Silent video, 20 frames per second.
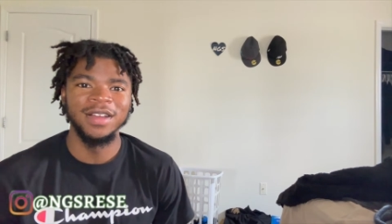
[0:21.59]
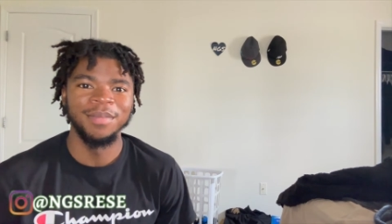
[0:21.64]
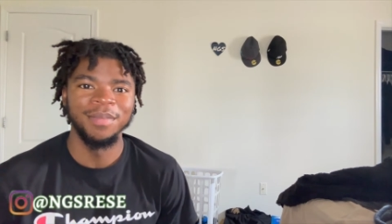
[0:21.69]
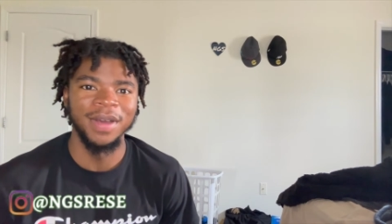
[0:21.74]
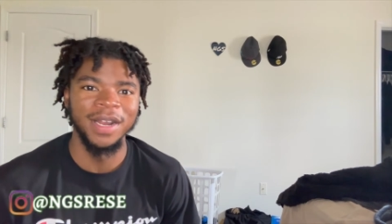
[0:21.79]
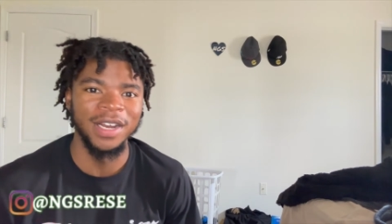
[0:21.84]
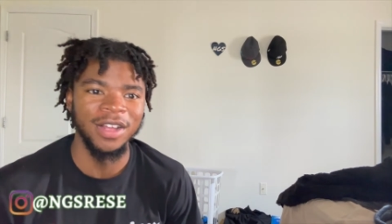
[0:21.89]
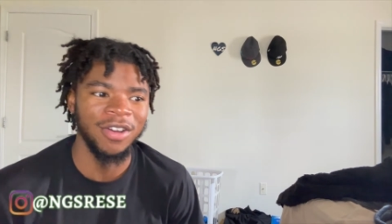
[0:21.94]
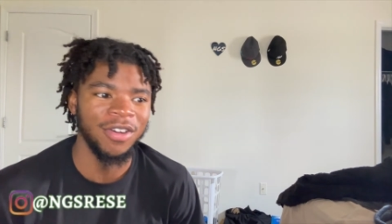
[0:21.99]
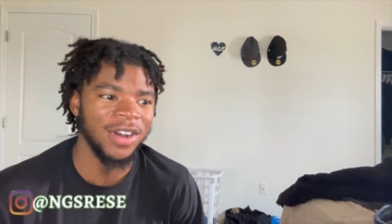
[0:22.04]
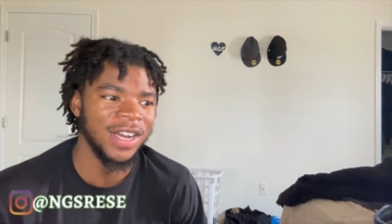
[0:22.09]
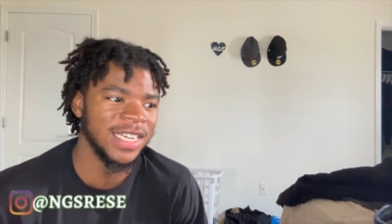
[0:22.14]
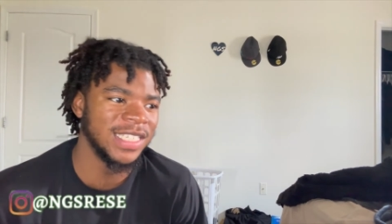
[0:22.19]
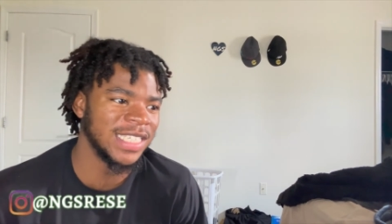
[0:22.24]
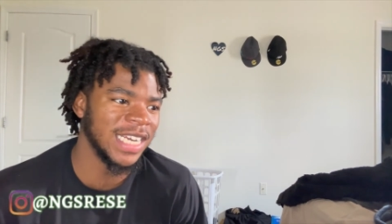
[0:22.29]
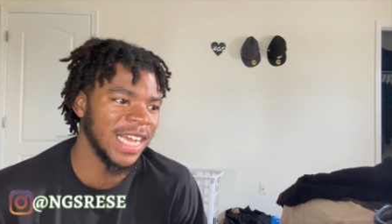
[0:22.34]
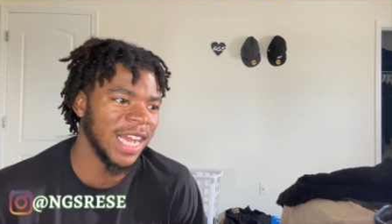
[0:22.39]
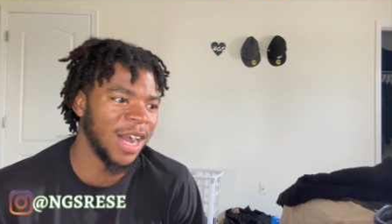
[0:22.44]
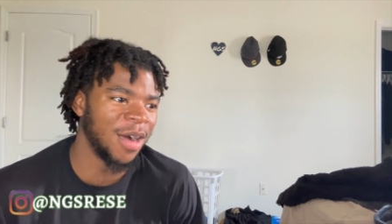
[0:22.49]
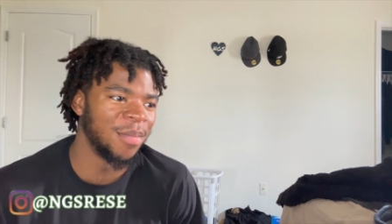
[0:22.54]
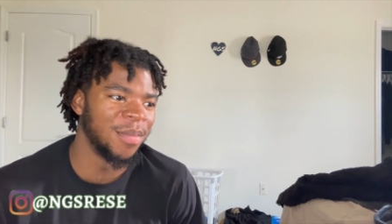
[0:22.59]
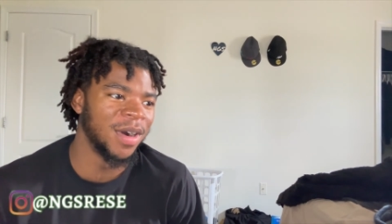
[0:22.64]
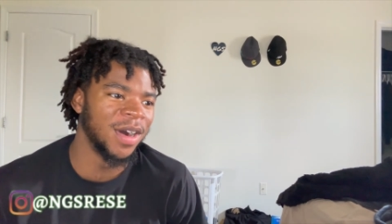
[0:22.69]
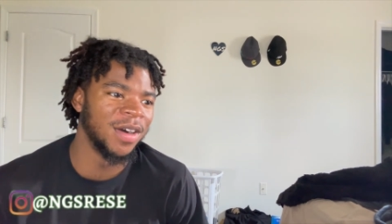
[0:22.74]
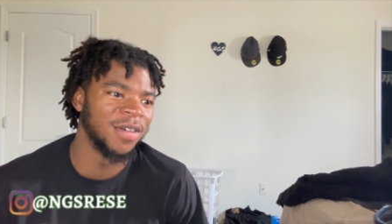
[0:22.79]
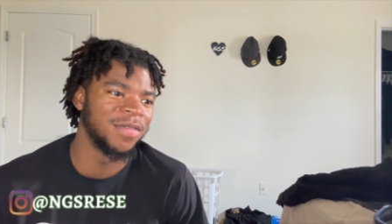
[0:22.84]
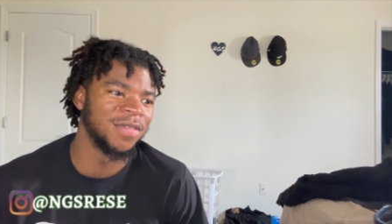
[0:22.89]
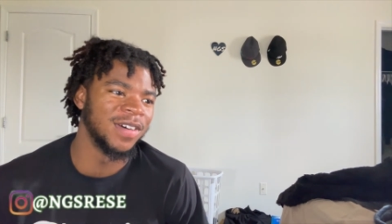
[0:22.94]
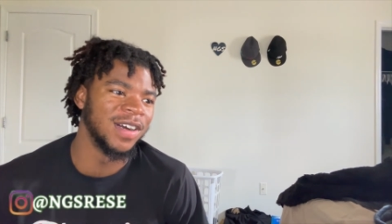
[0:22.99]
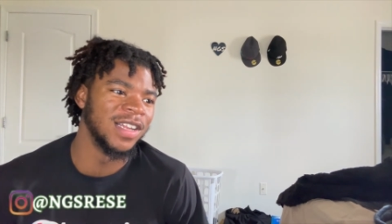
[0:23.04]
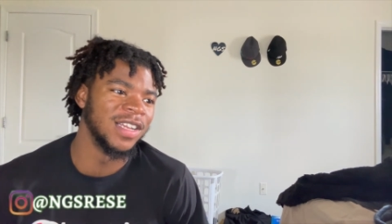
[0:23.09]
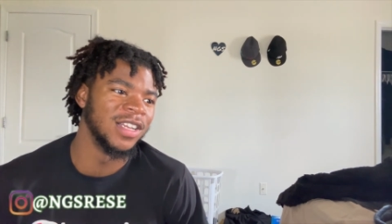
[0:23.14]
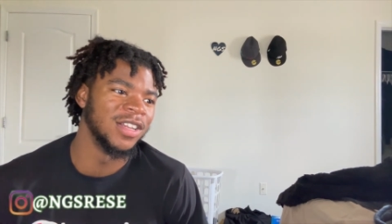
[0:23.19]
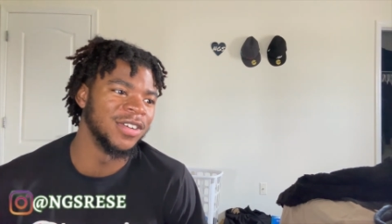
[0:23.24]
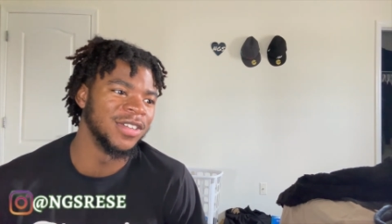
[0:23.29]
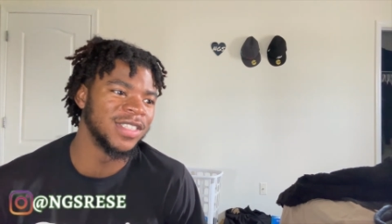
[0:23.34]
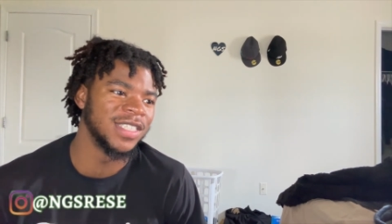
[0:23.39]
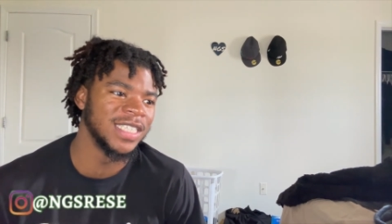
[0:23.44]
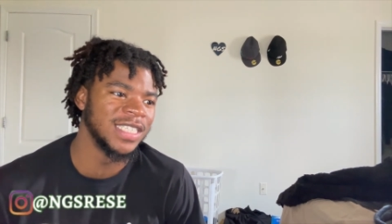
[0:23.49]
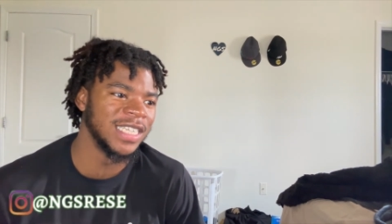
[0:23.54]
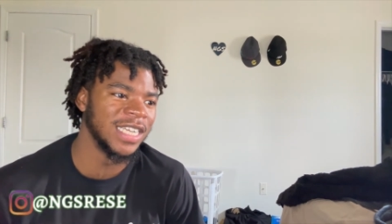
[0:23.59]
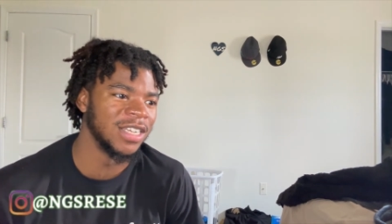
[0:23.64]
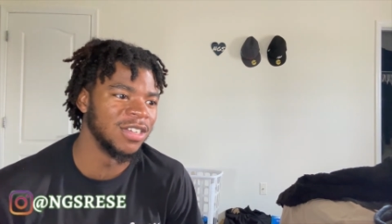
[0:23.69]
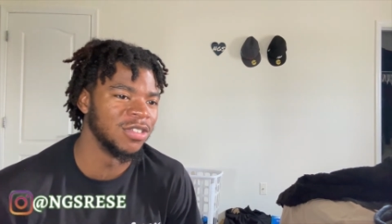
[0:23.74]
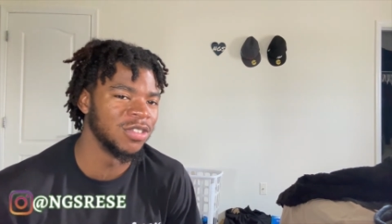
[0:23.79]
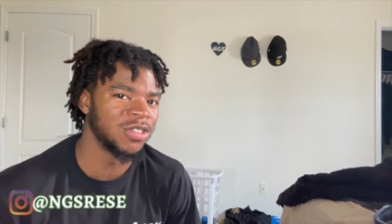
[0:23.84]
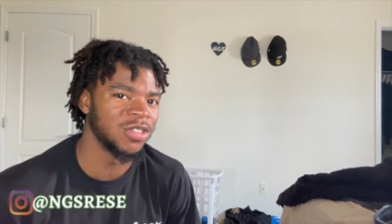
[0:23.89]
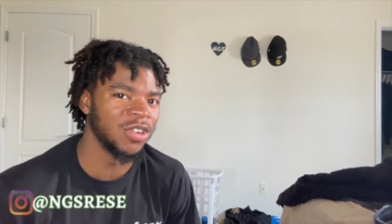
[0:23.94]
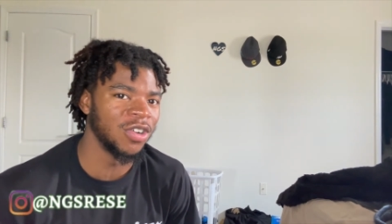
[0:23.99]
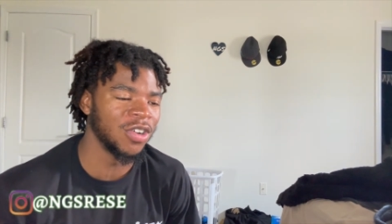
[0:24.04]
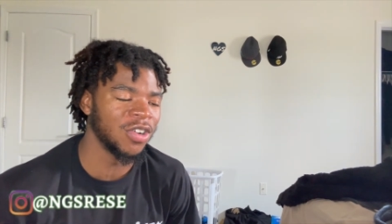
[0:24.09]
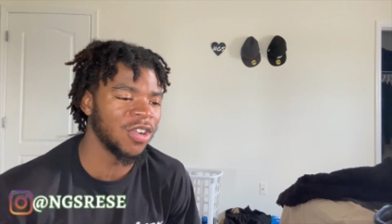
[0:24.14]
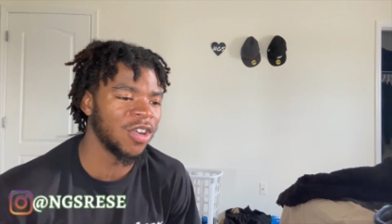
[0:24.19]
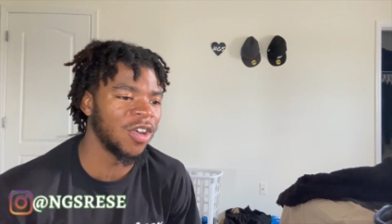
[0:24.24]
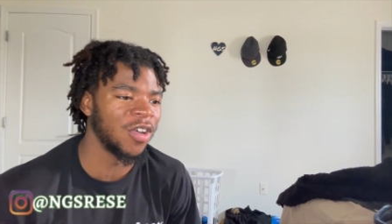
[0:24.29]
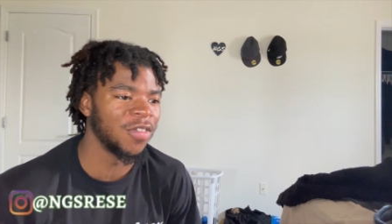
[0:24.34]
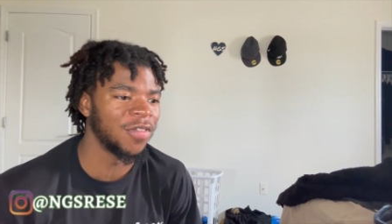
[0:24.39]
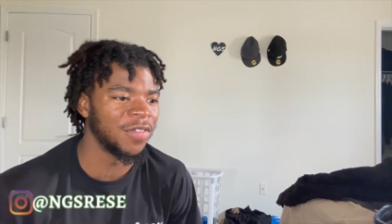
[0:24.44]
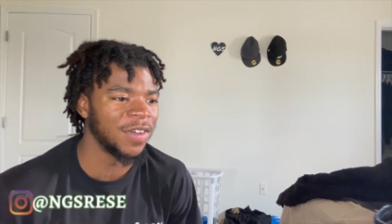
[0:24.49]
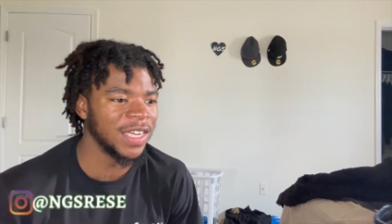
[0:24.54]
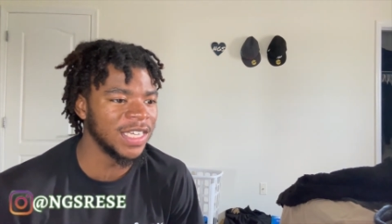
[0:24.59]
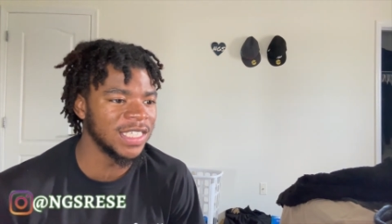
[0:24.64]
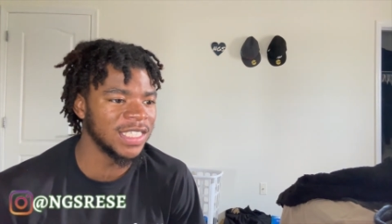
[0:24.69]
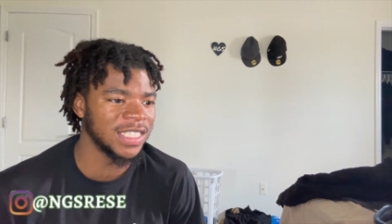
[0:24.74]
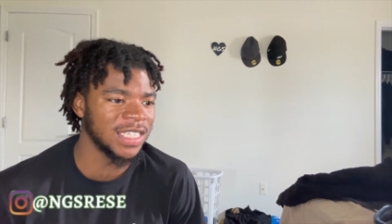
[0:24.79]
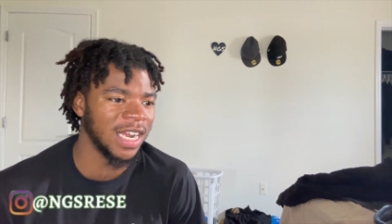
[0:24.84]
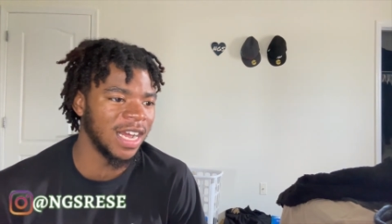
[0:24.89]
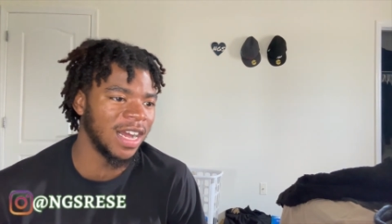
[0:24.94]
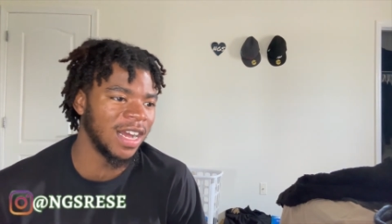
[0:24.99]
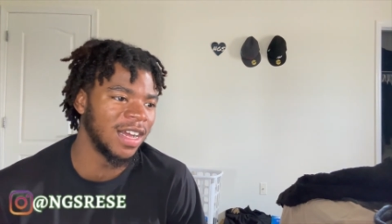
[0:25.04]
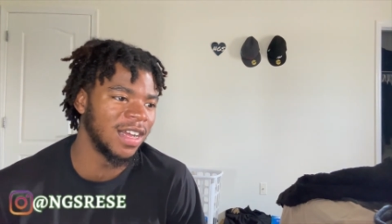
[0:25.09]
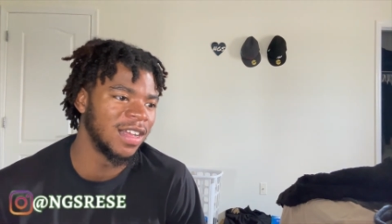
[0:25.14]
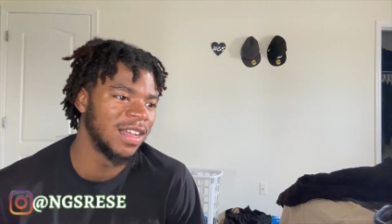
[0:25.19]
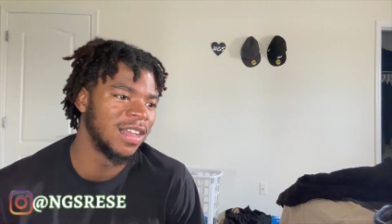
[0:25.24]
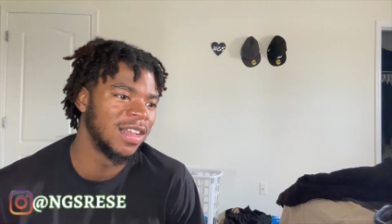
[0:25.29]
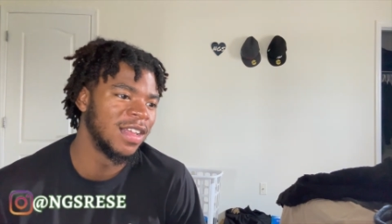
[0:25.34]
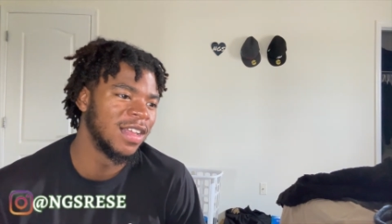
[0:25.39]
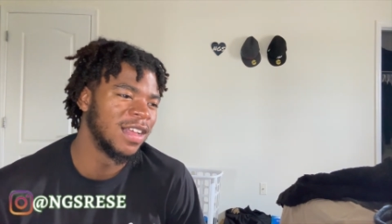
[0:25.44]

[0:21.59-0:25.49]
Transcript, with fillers: Better go ahead and check out motherfucking Lil Tjay new song called Face Shot.